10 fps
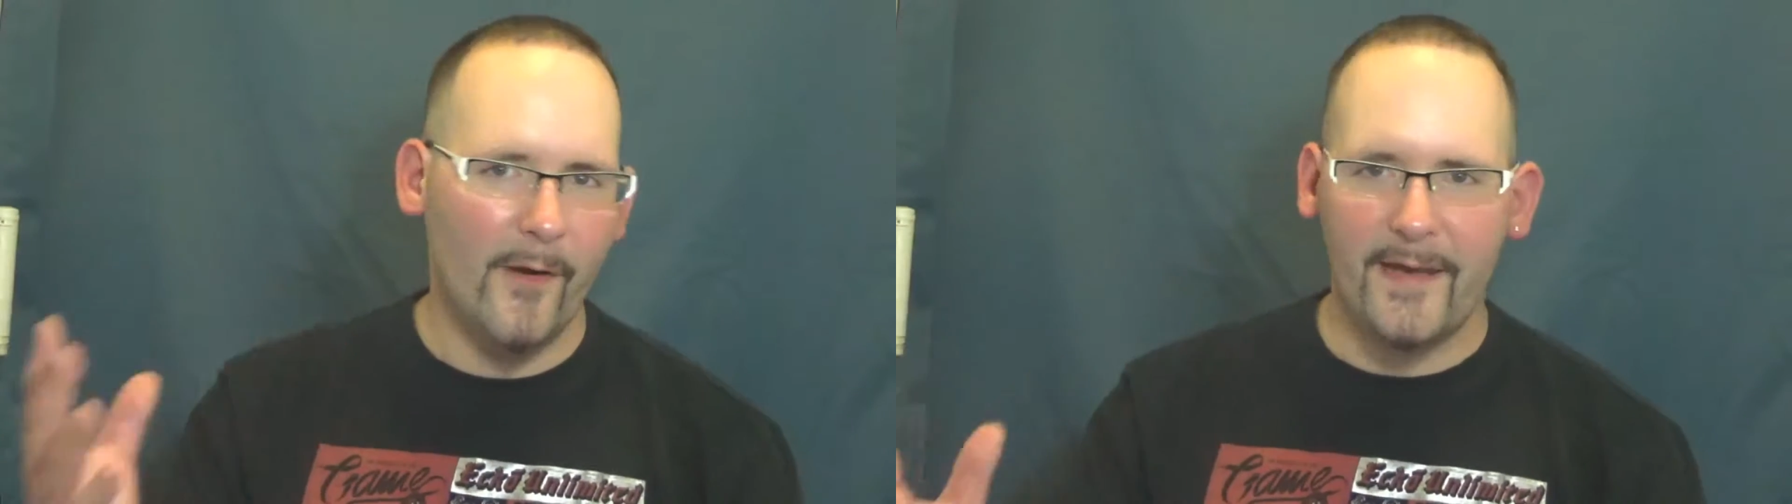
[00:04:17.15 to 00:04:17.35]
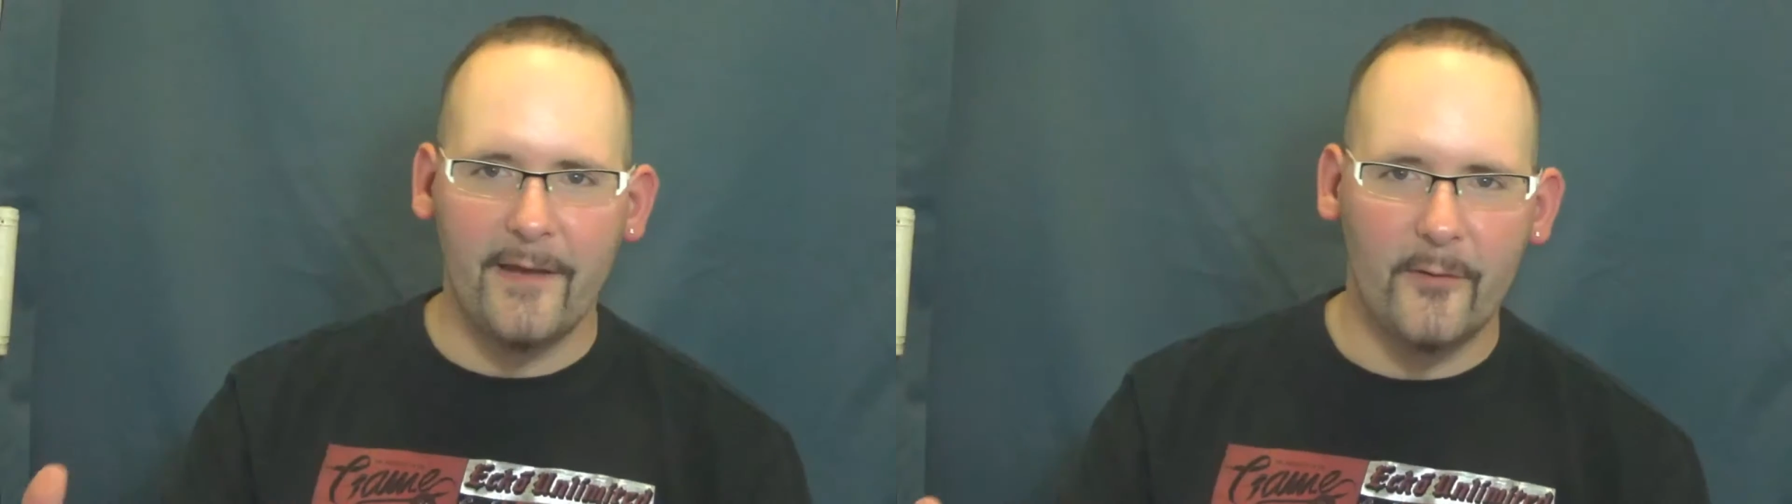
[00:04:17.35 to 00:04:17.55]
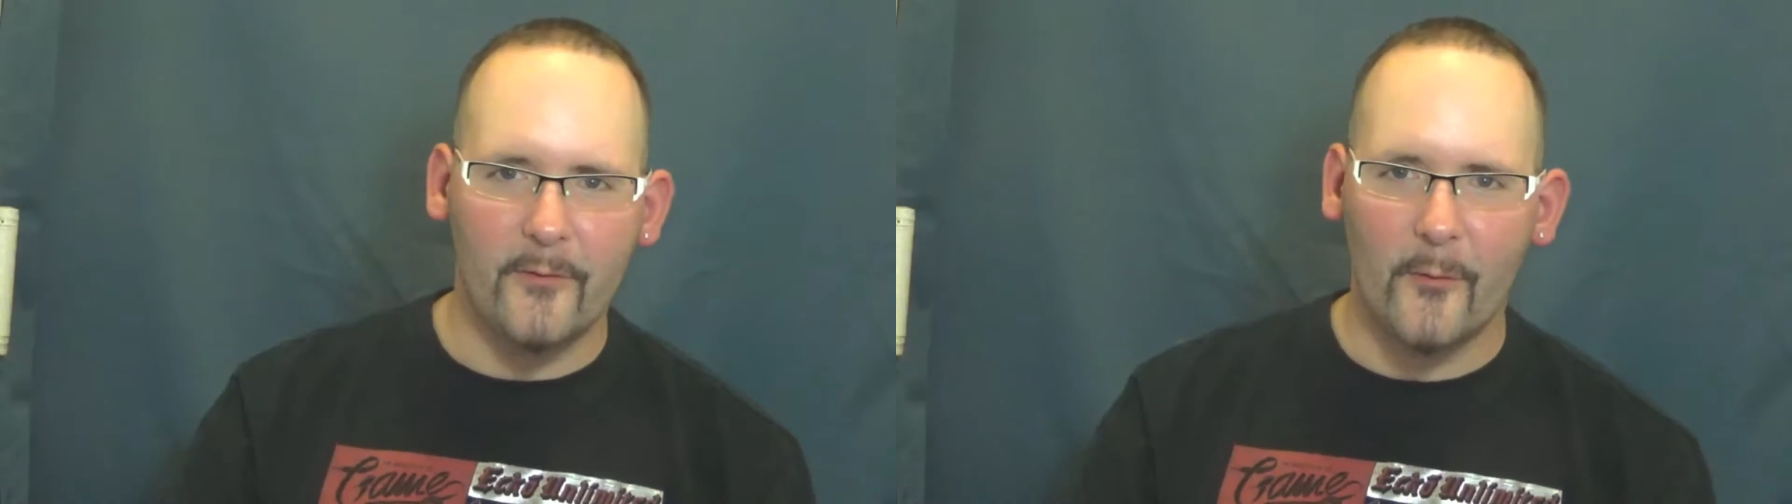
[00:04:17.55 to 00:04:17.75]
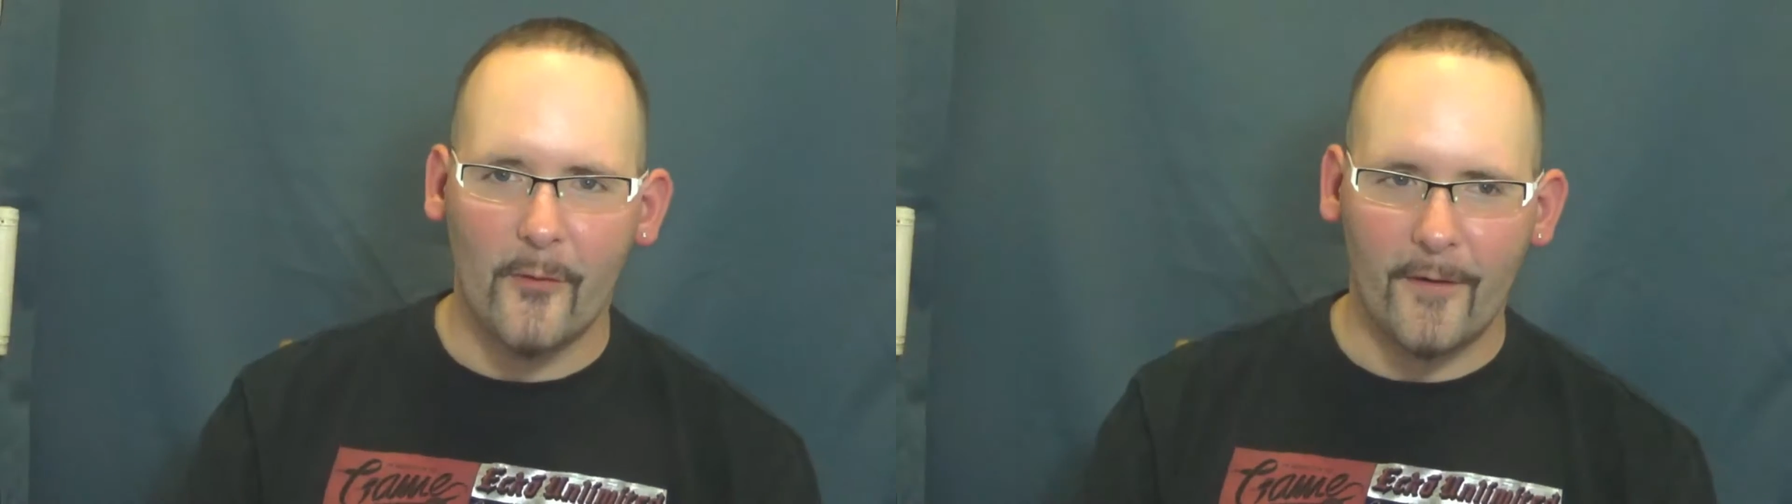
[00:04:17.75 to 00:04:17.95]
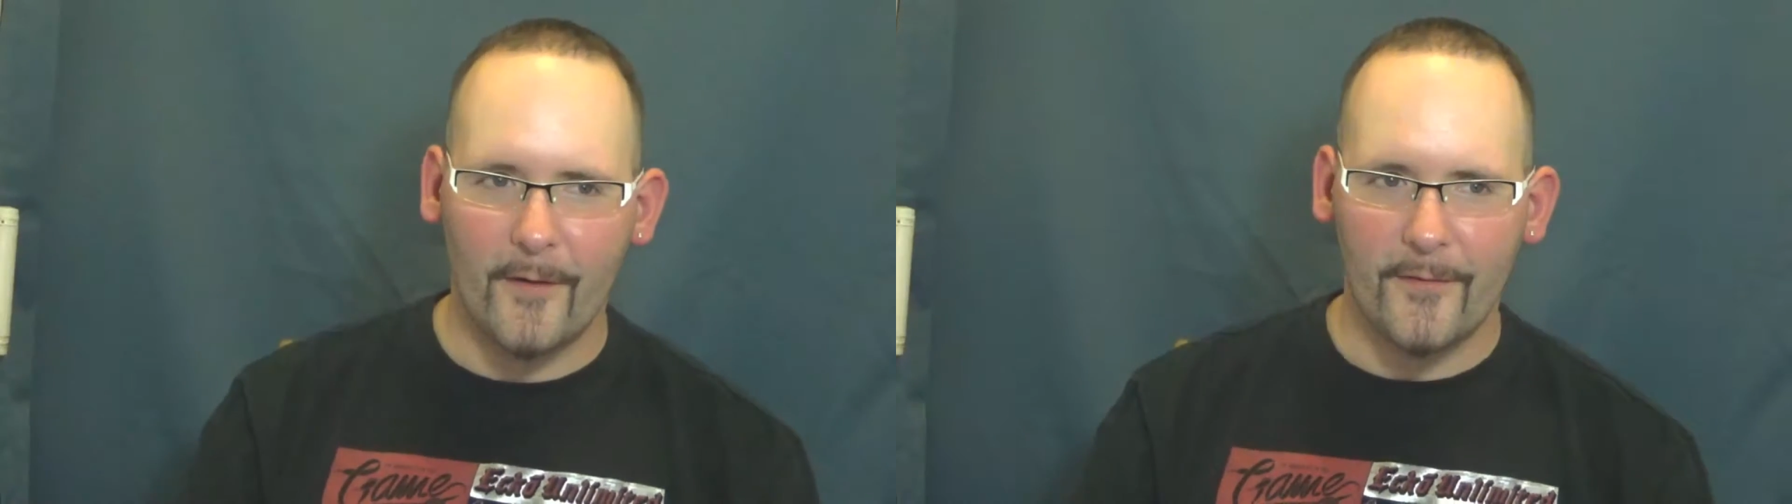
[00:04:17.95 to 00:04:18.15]
wicking
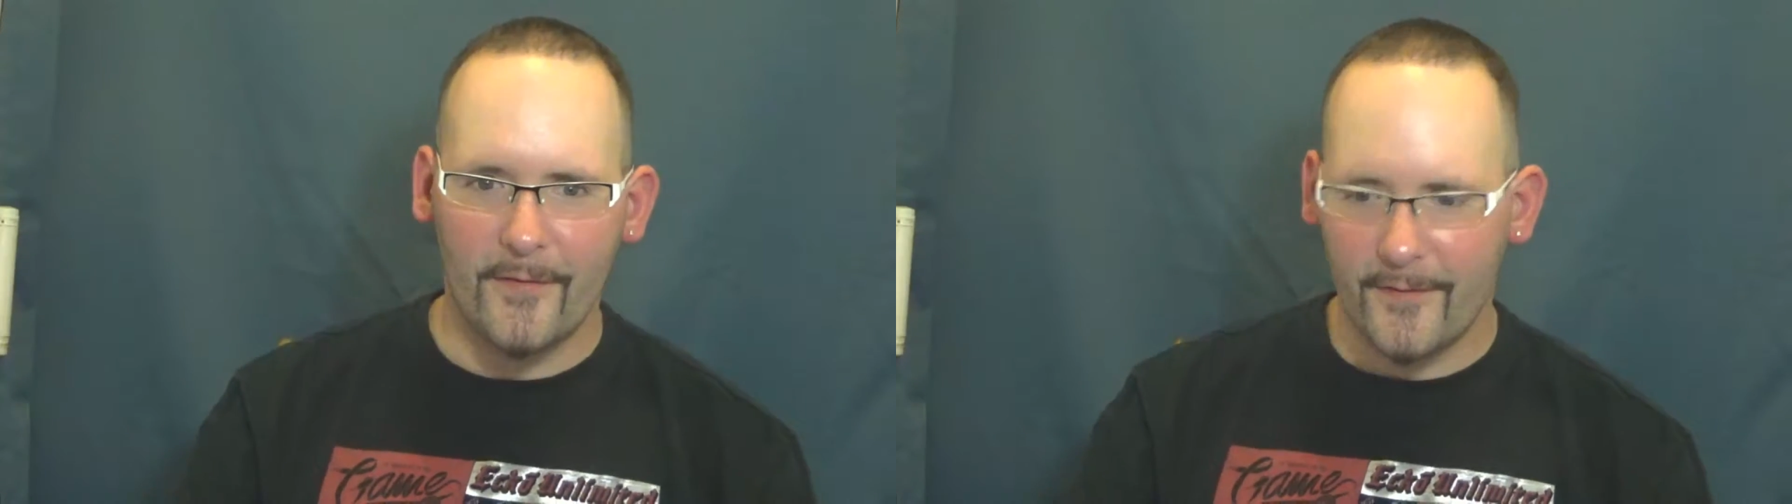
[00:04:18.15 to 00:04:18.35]
tutorials and